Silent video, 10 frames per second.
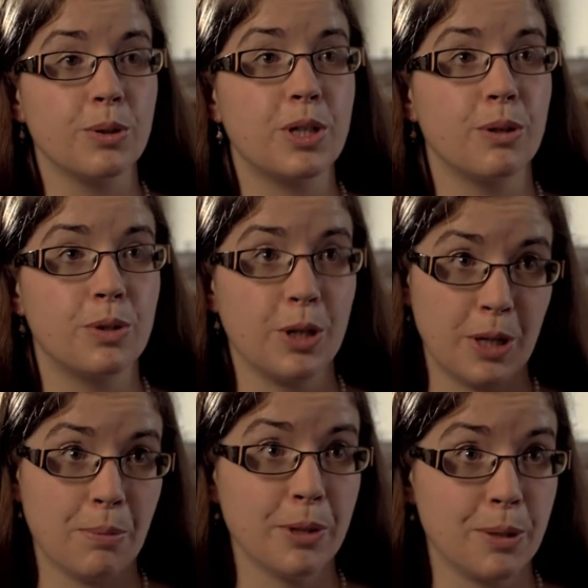also
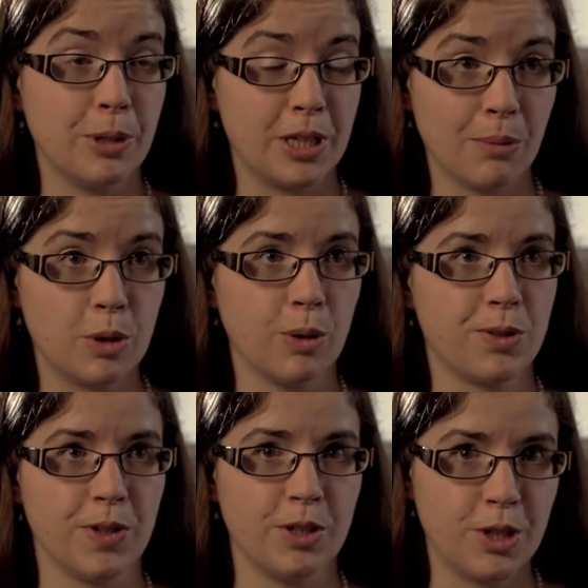totally possible to come to
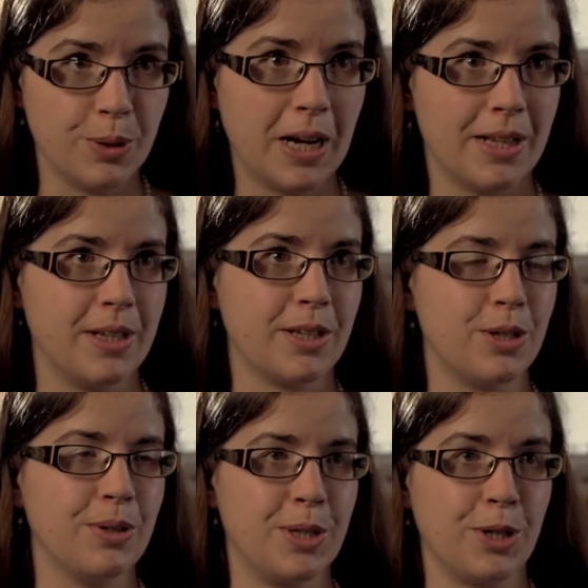Oxford and do classics,
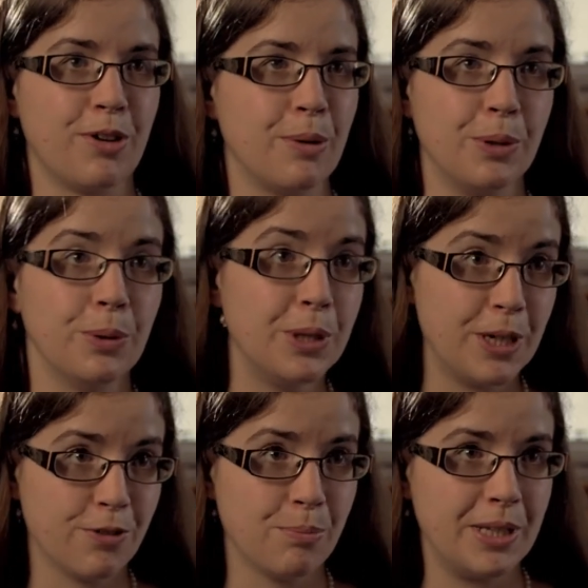do this degree with all the
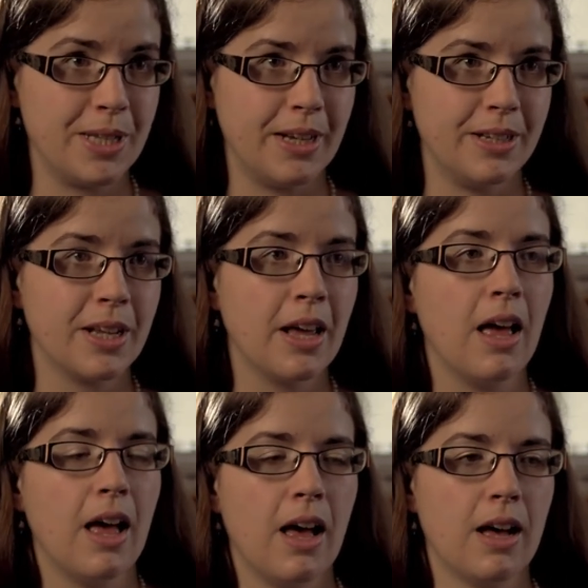different bits in it,
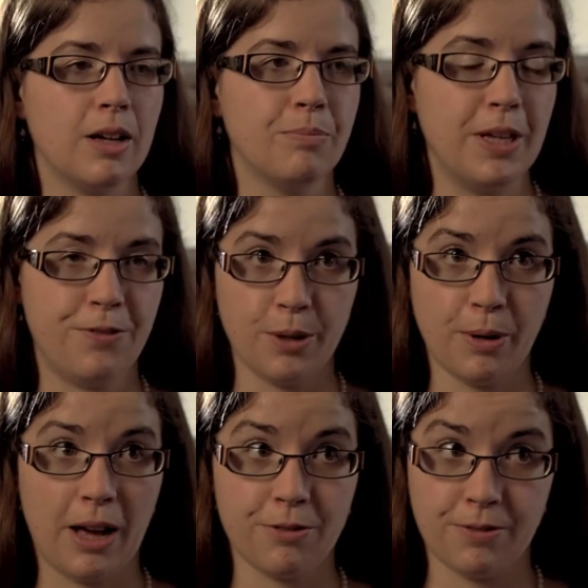if you
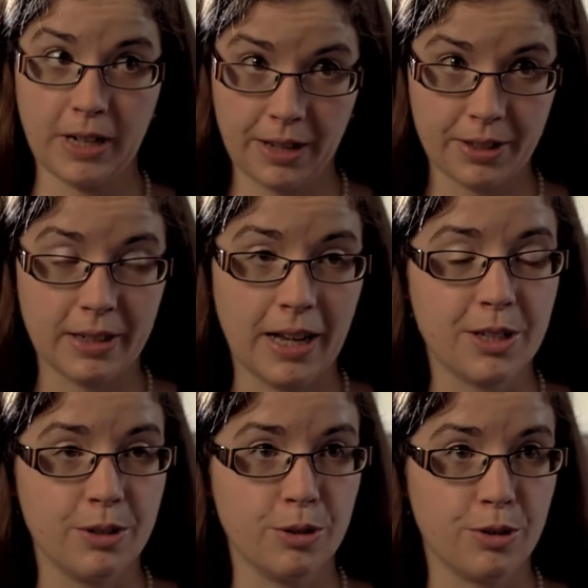have neither
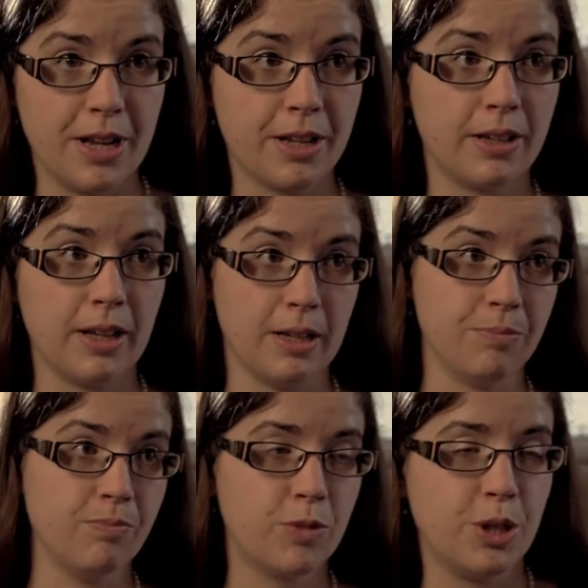Latin nor Greek
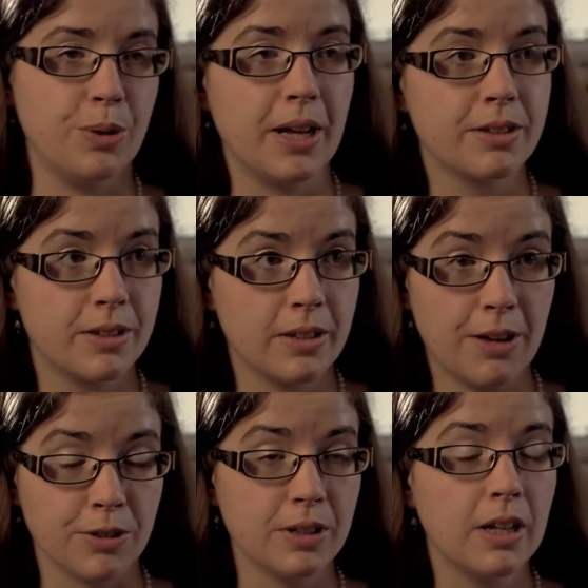to that
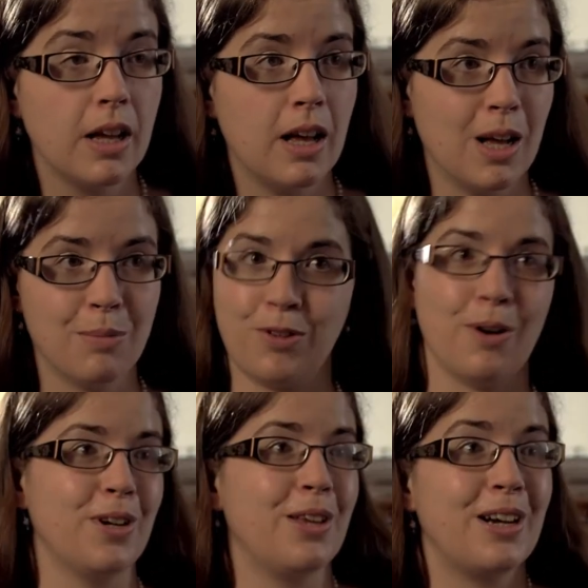level, if you
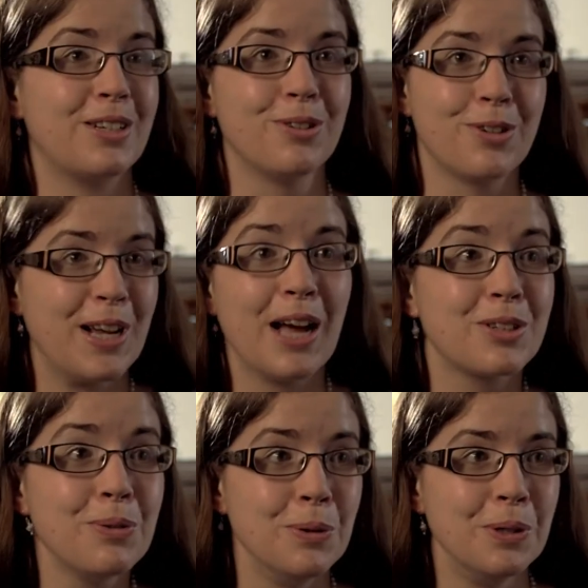have neither Latin nor Greek
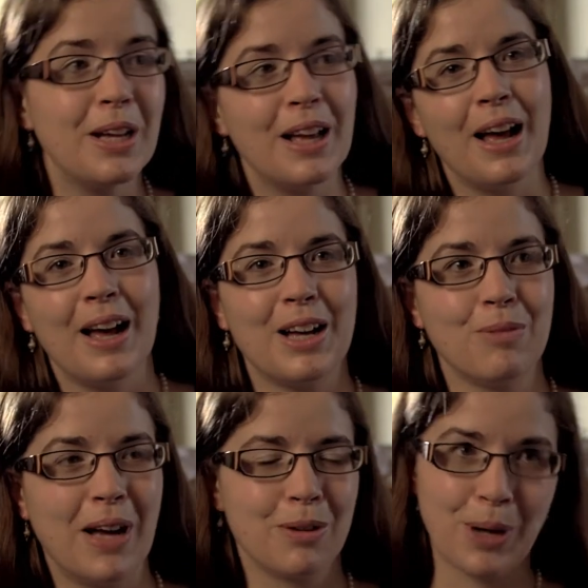at all.
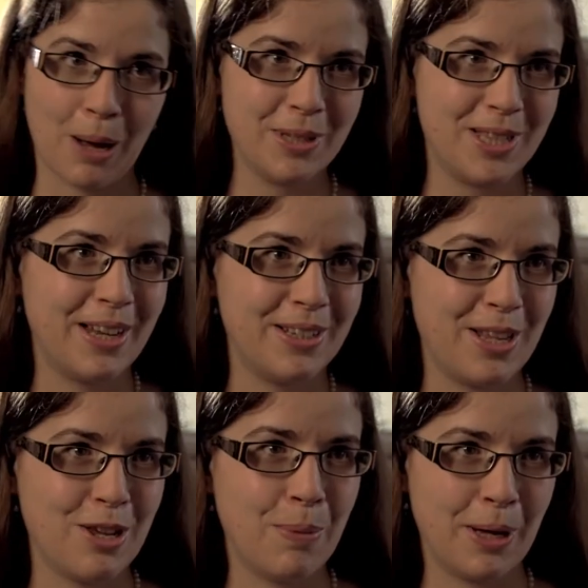And what happens then is
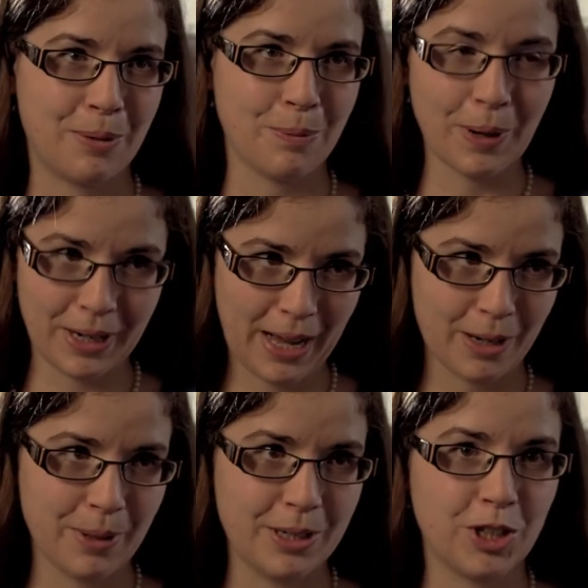that you pick one
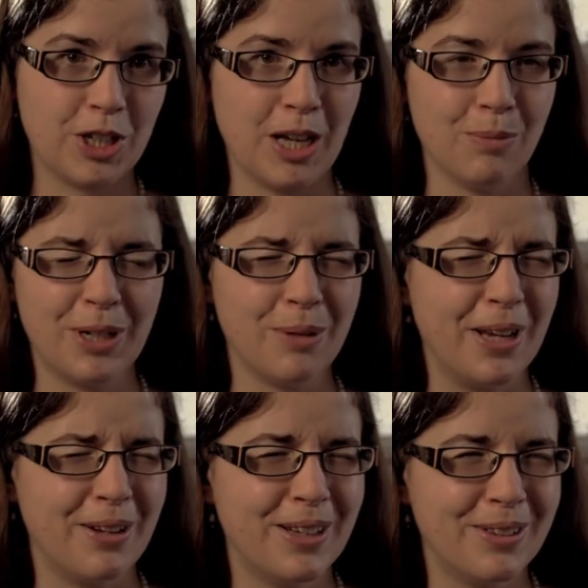language, we don't
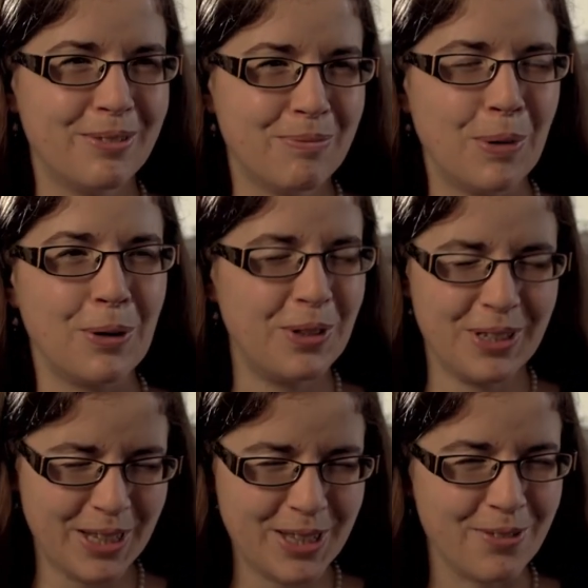make you learn both
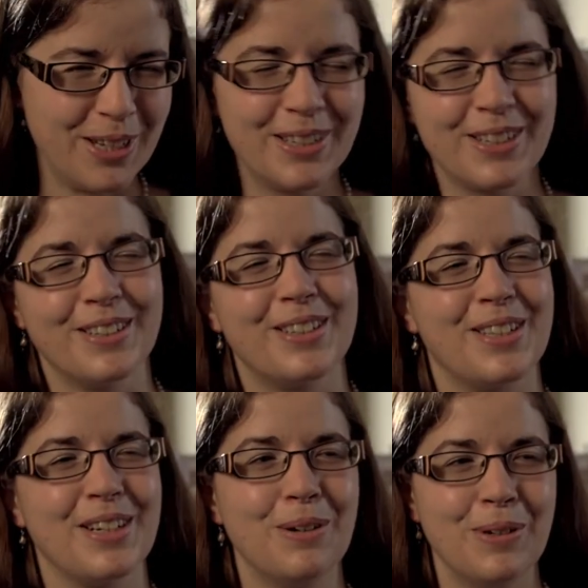intensively to
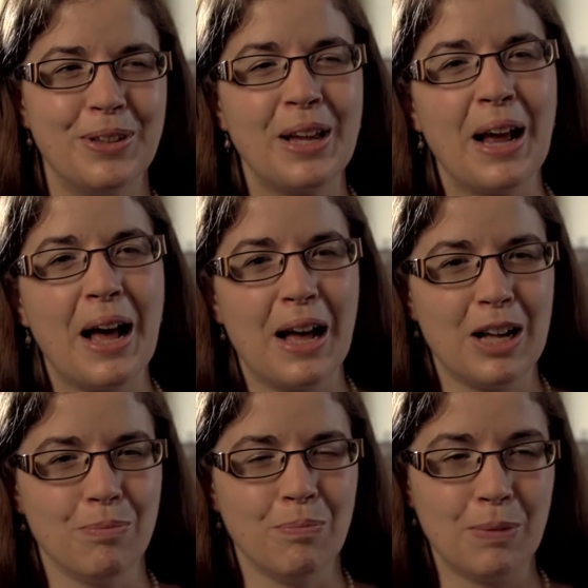start with,
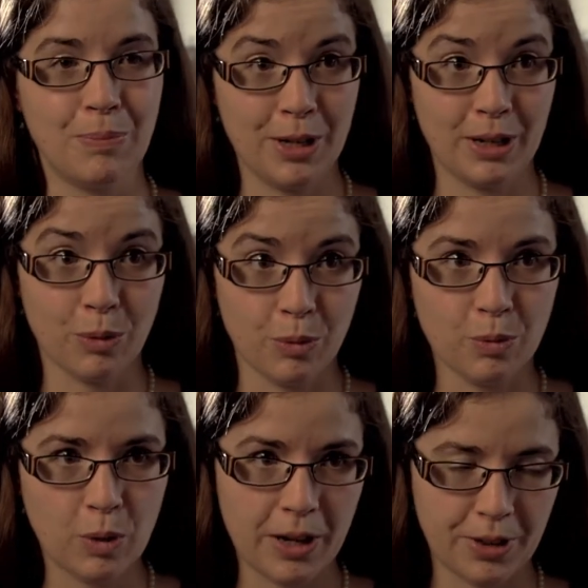but you
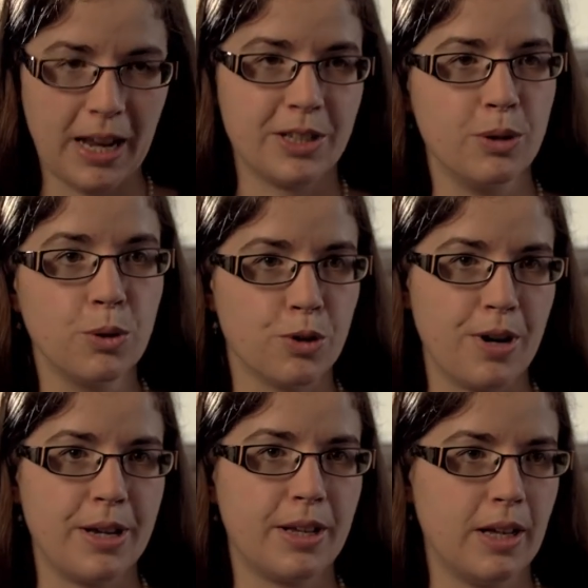learn either Latin or
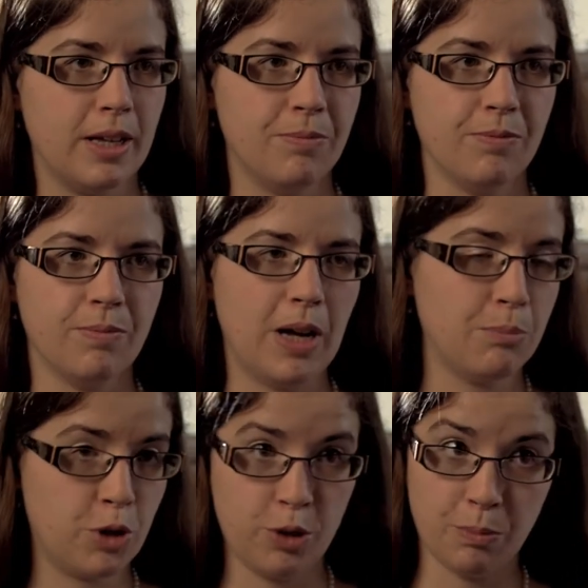Greek
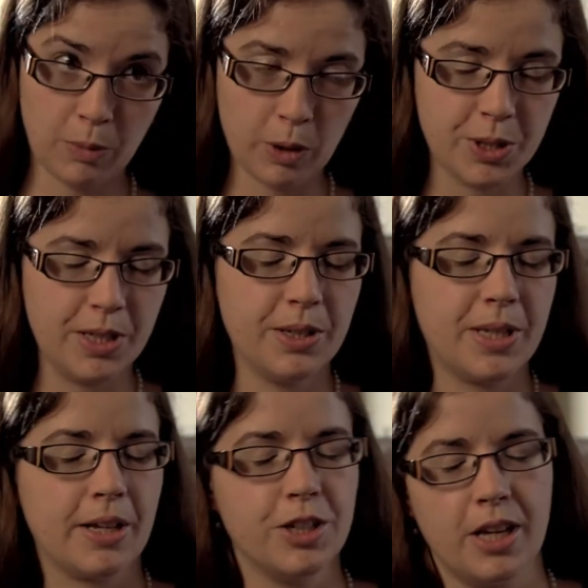up to mods in the
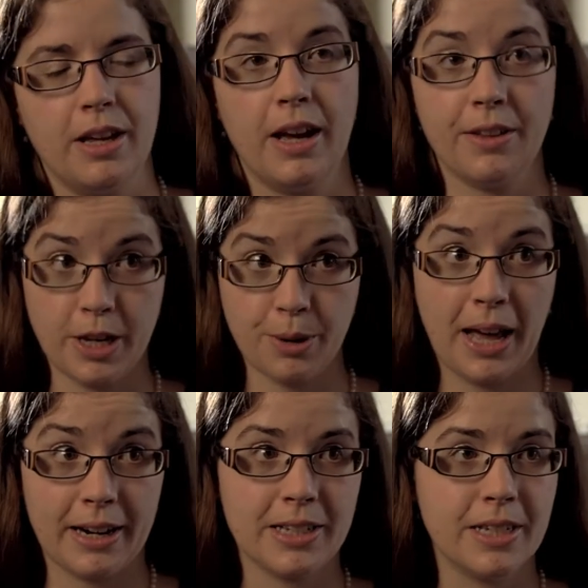second year, and then you
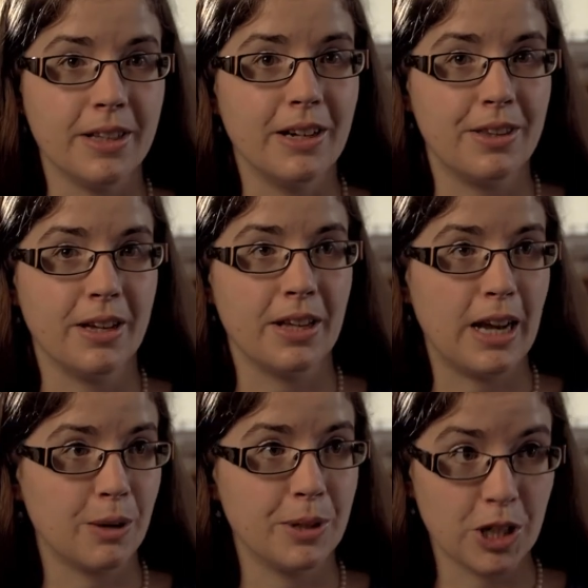can add in the other
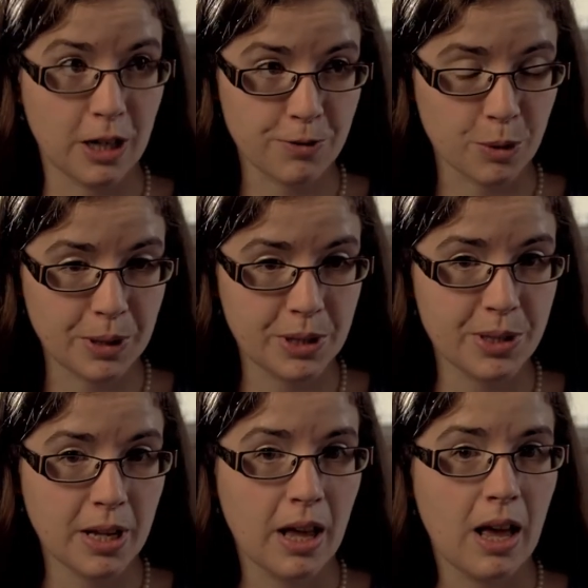language afterwards.